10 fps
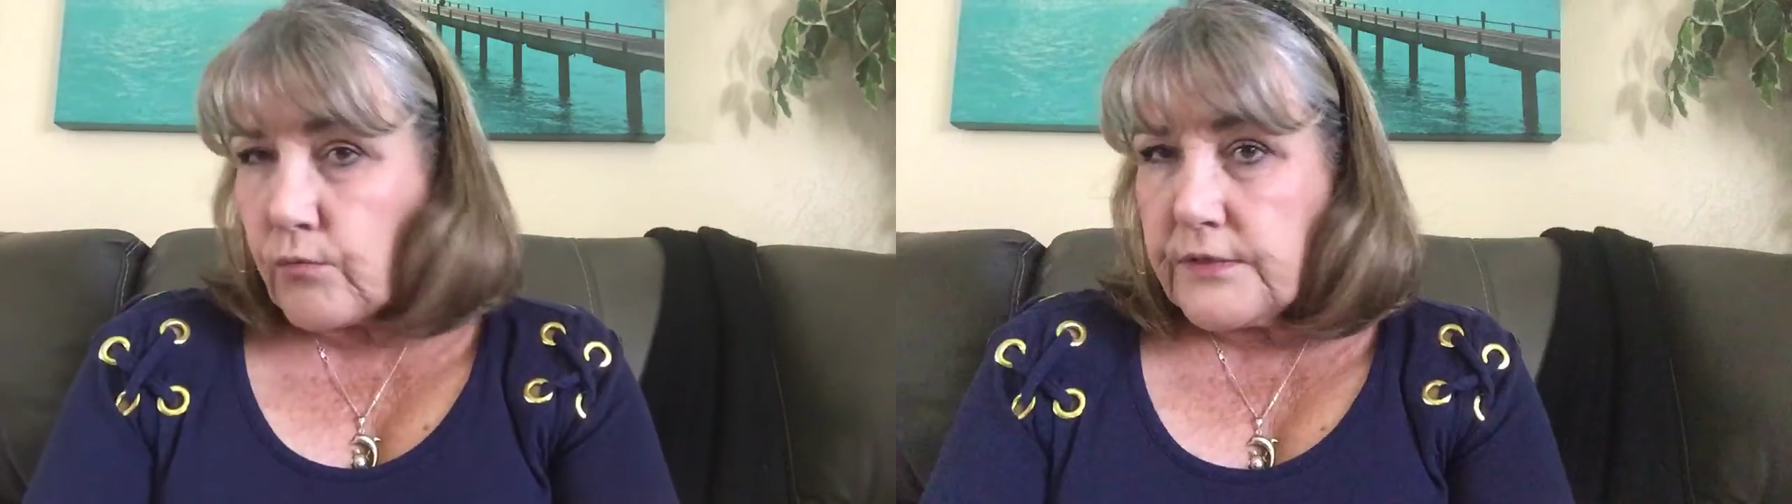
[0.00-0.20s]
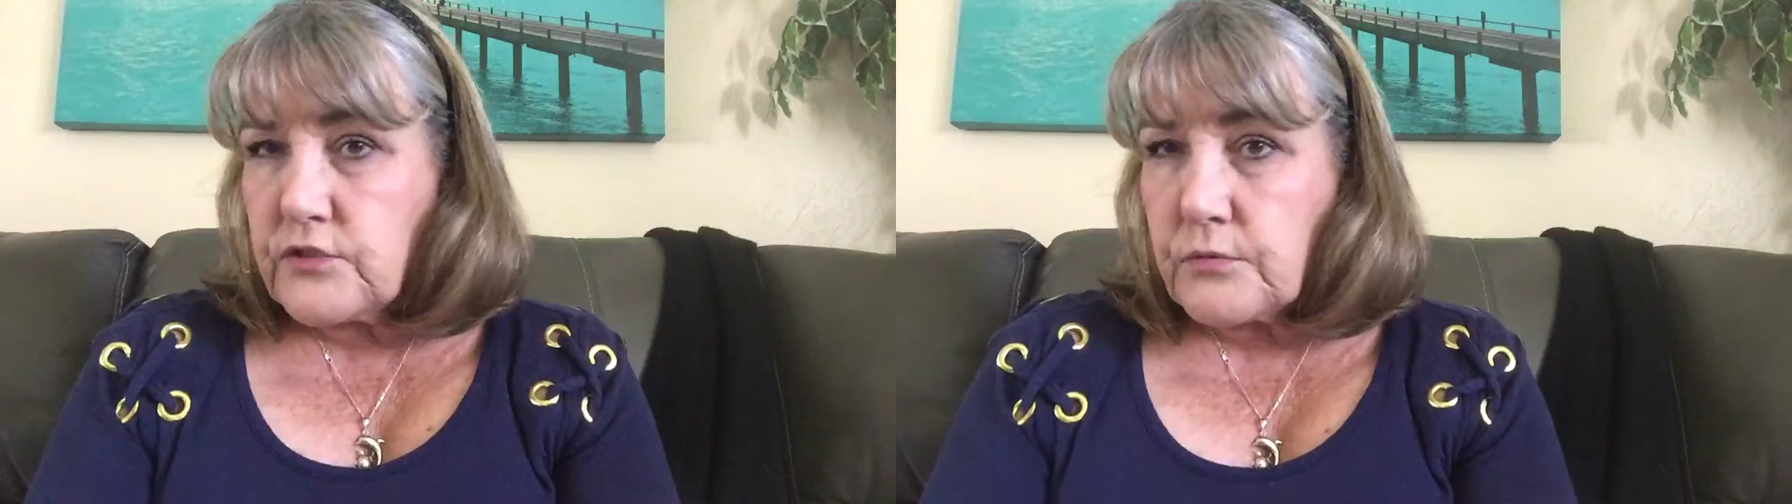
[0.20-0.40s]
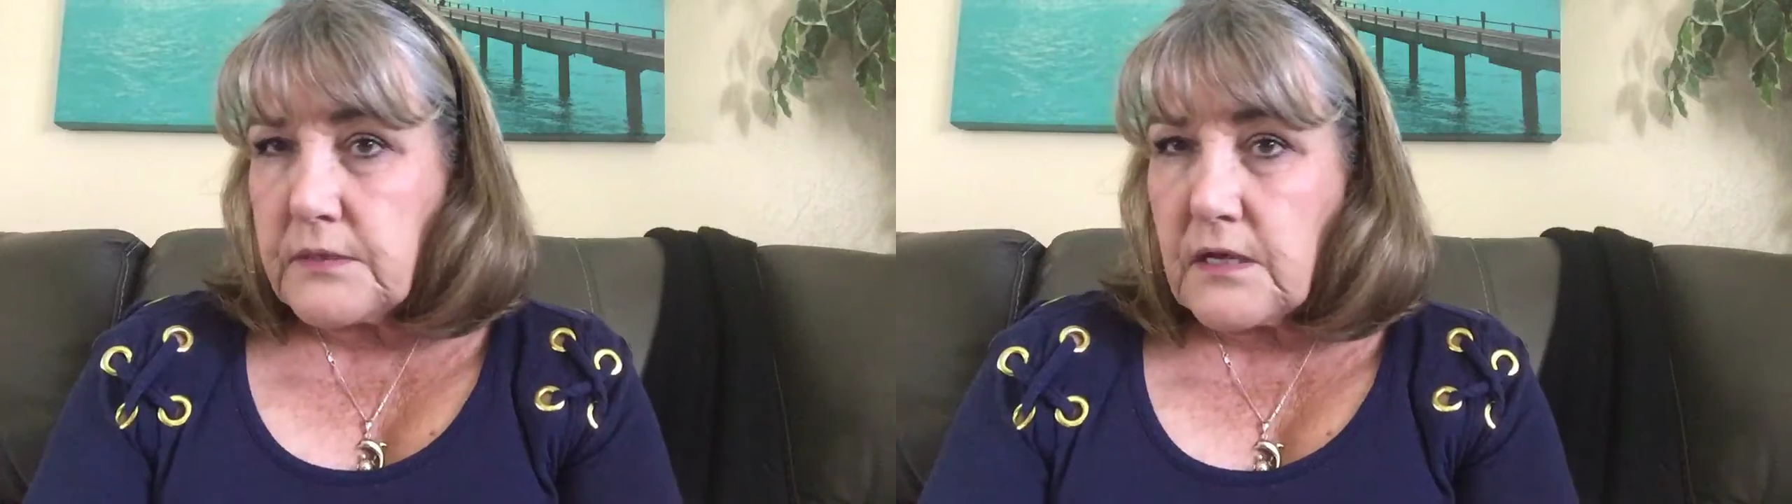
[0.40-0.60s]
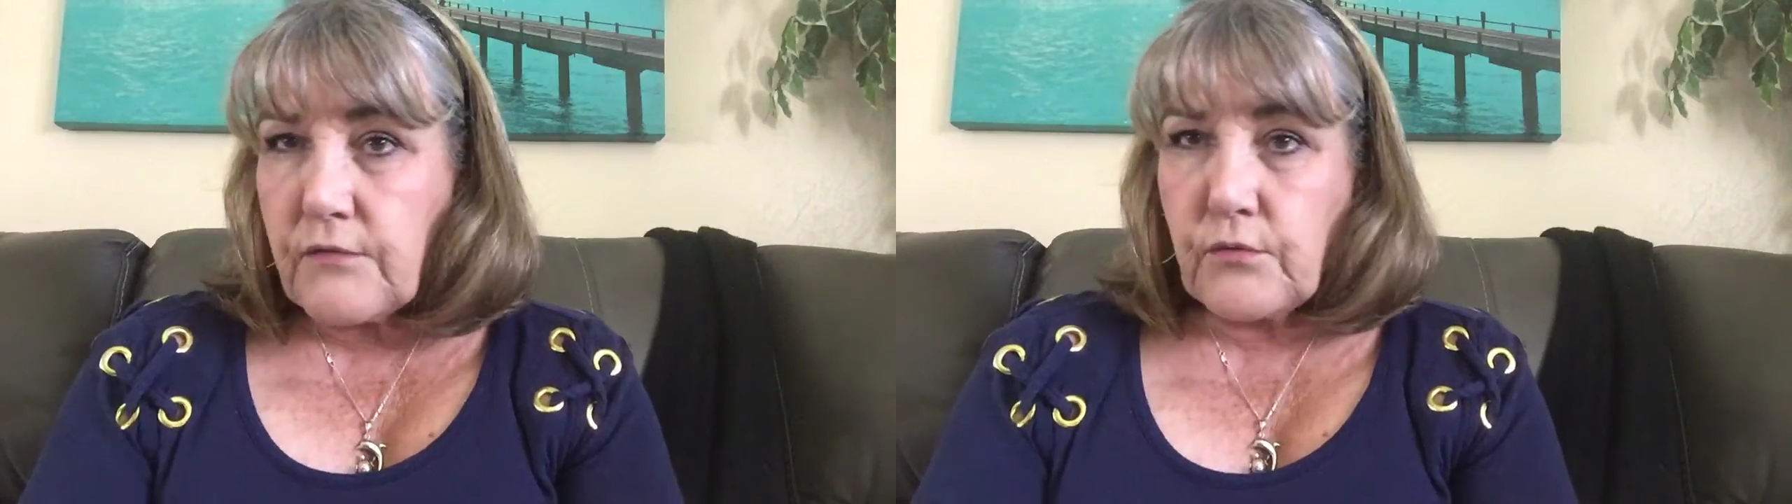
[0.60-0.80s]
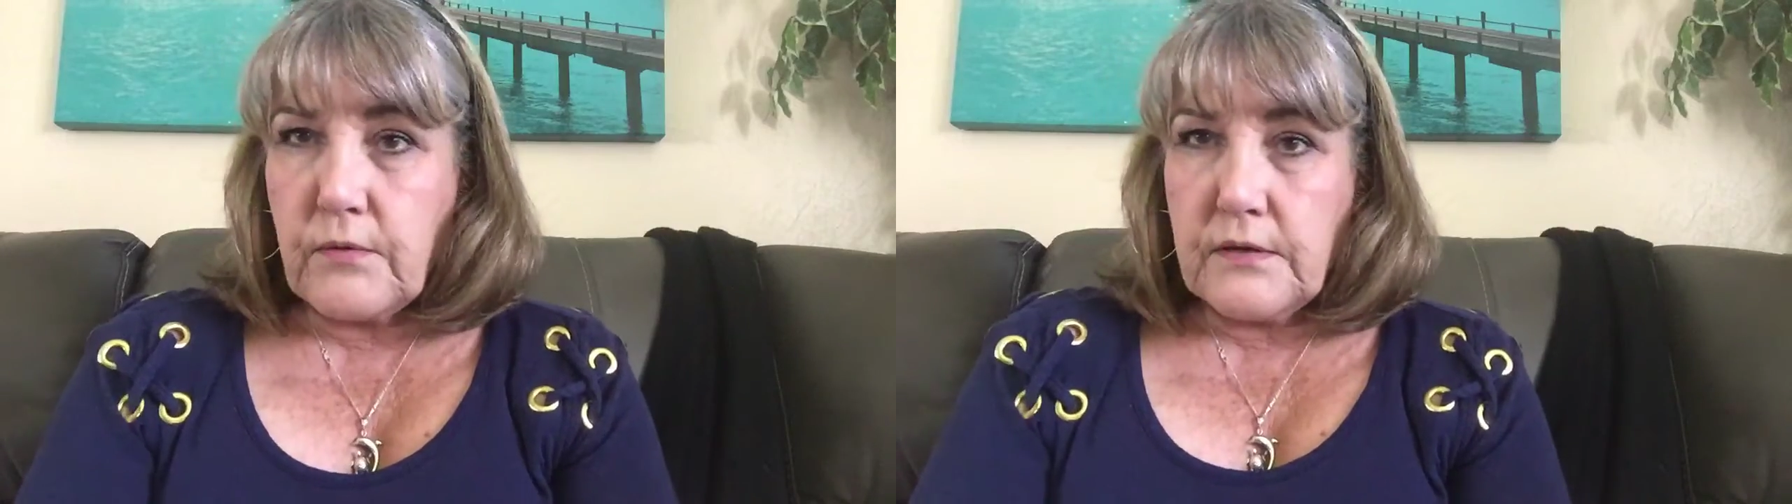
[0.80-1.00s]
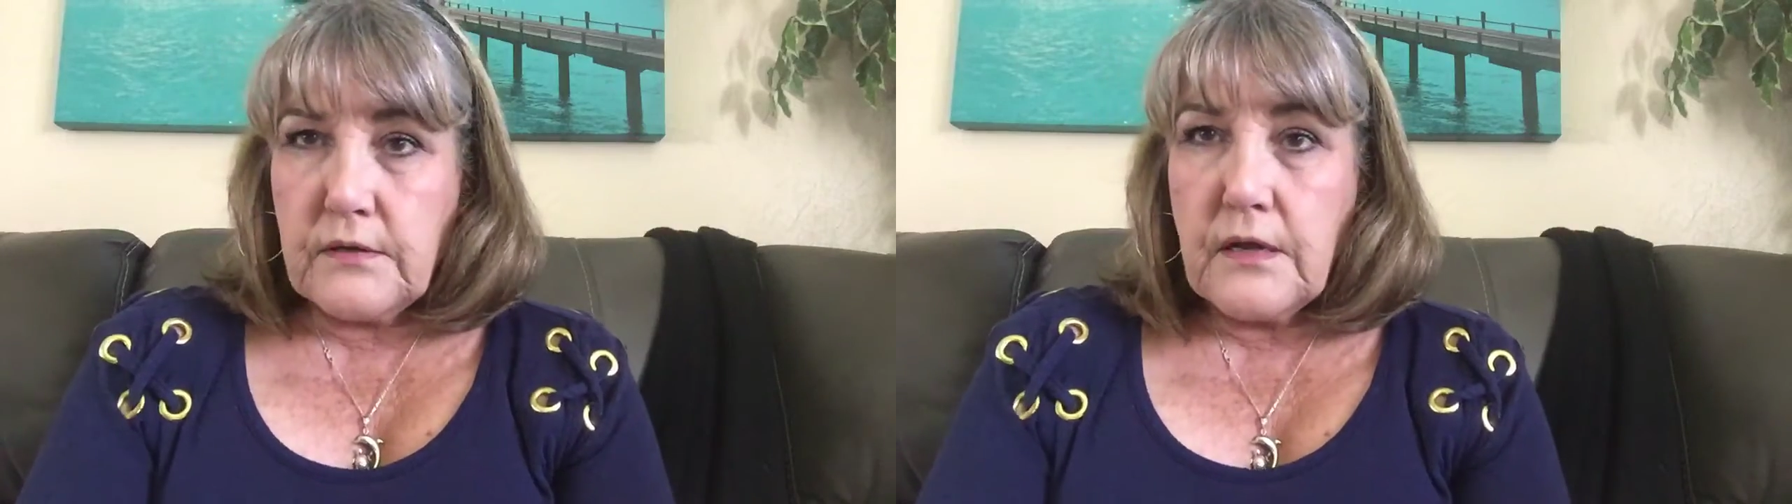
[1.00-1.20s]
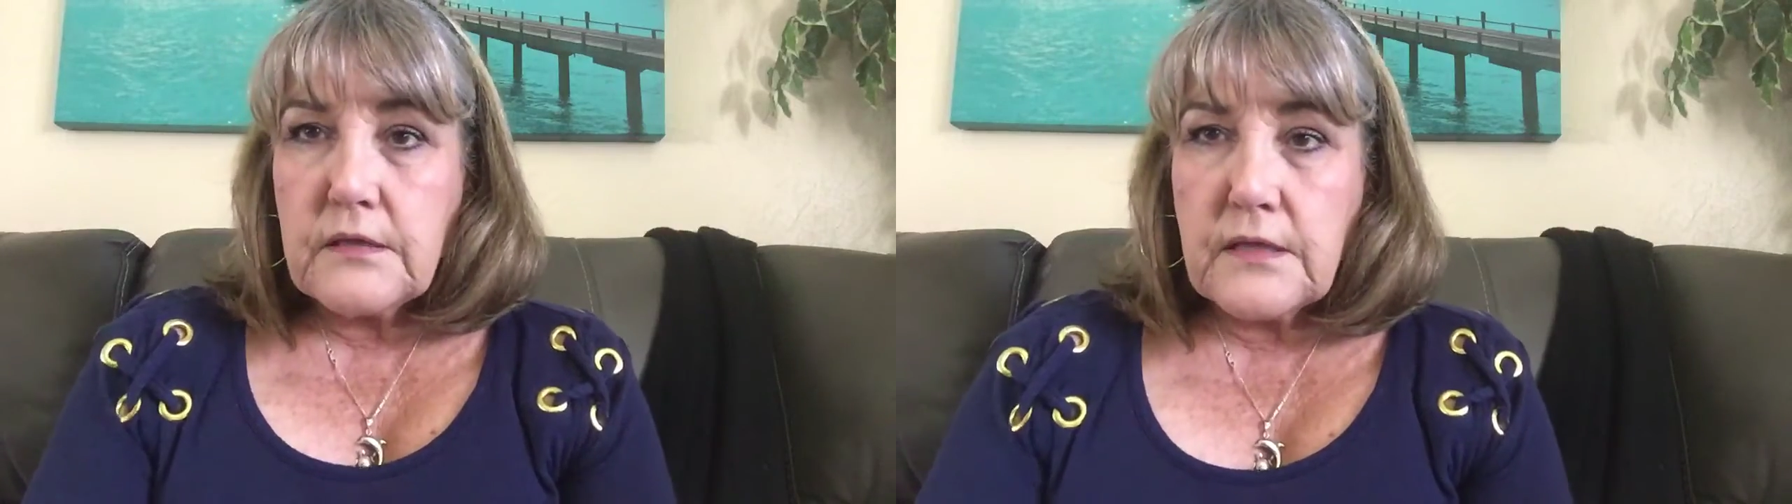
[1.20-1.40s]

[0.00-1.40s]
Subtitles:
read you another one.